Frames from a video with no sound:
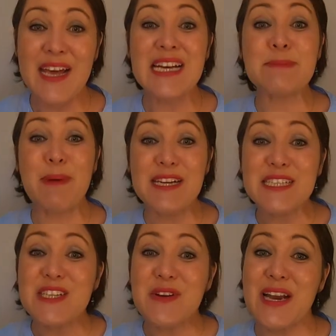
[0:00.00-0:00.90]

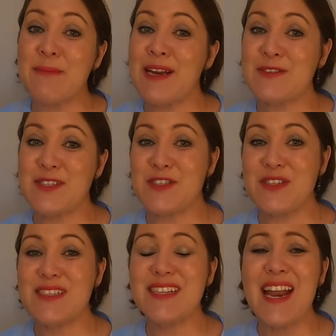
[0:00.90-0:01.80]
especially your elementary
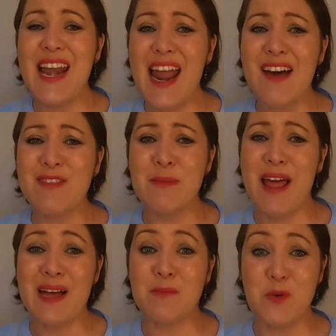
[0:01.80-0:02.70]
students. They love the
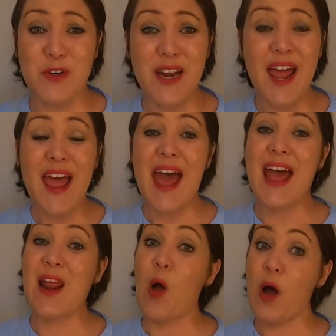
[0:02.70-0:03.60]
blackboard,
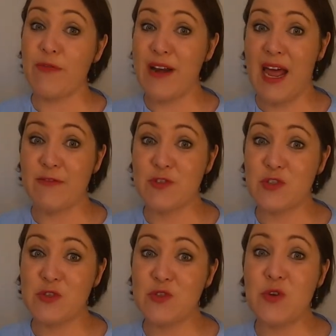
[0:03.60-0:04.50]
and I often have
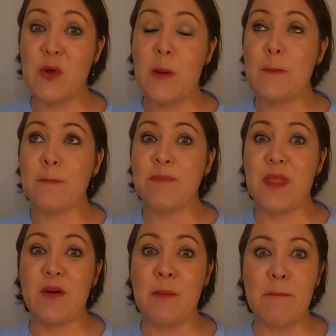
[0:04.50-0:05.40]
to
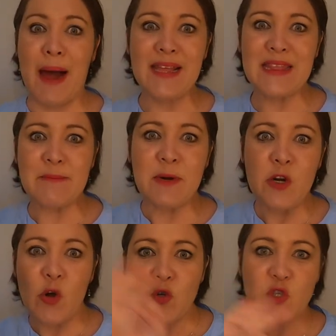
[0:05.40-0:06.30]
remind them,
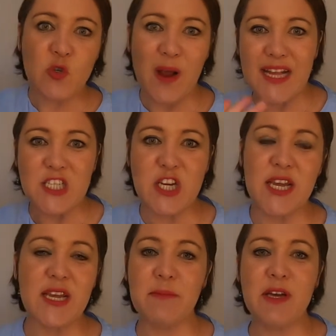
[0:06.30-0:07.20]
no
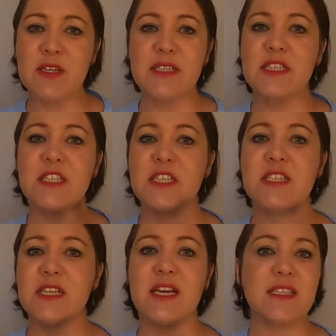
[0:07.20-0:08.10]
scratching, because
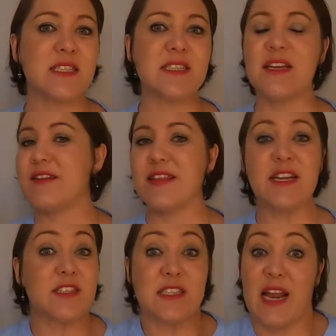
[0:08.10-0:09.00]
they
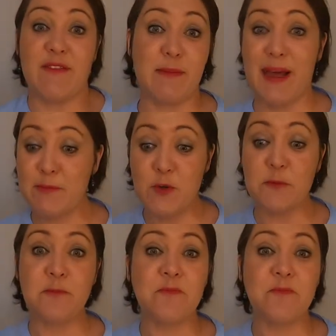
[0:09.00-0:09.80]
just love the blackboard.